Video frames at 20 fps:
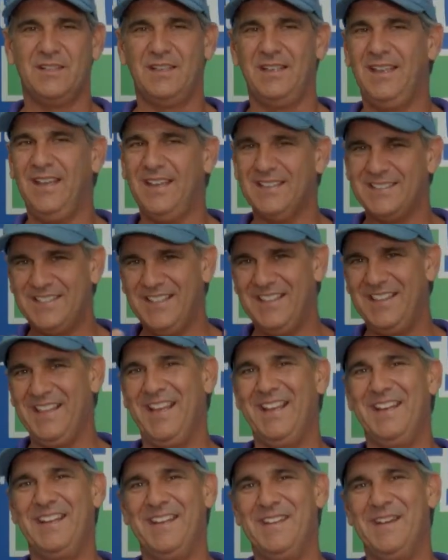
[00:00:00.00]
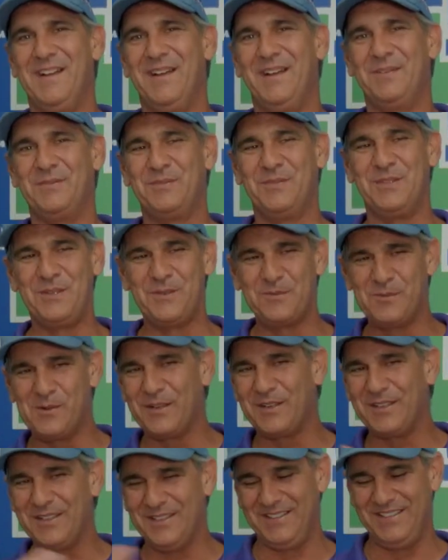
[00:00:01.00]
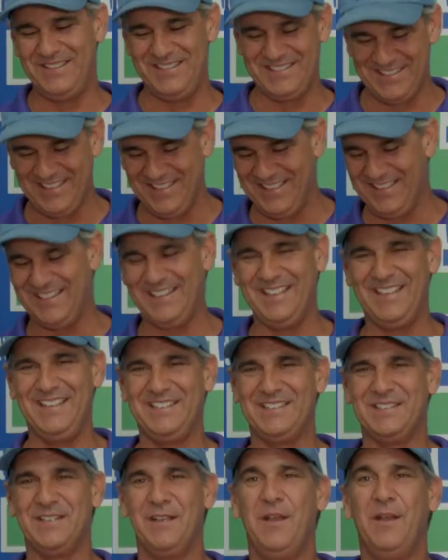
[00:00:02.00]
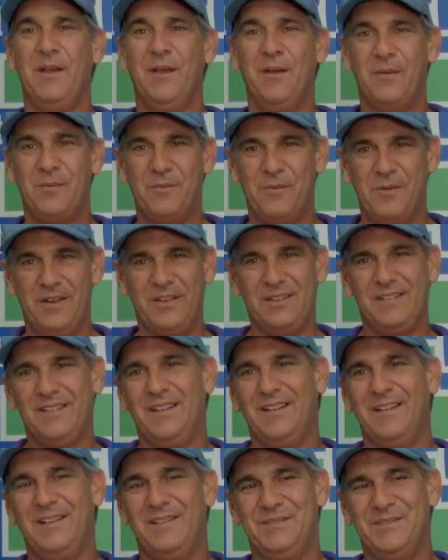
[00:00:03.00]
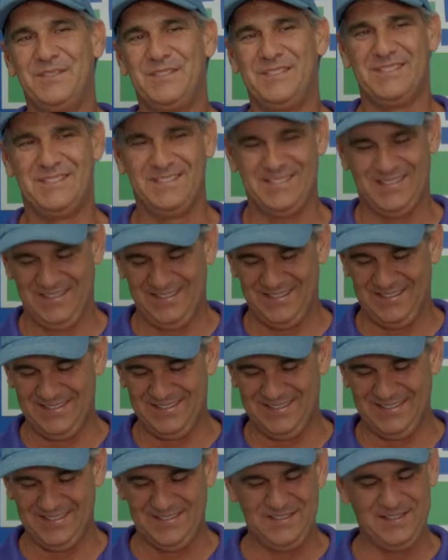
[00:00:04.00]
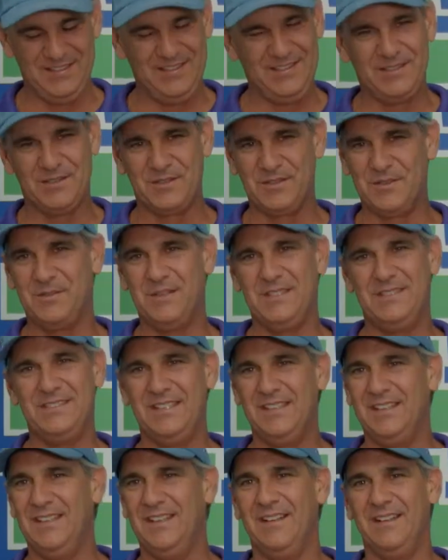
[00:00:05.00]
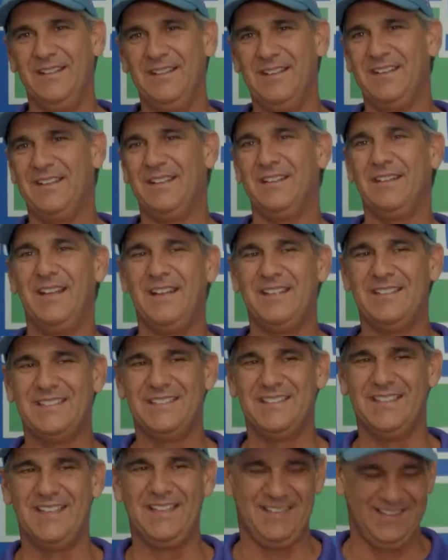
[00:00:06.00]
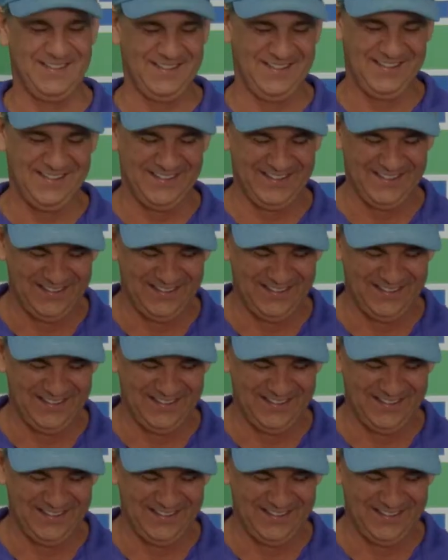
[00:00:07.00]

I can't say that enough. When you're working on these kind of things, wear gloves. You don't know what's in there and it collects and that kind of thing.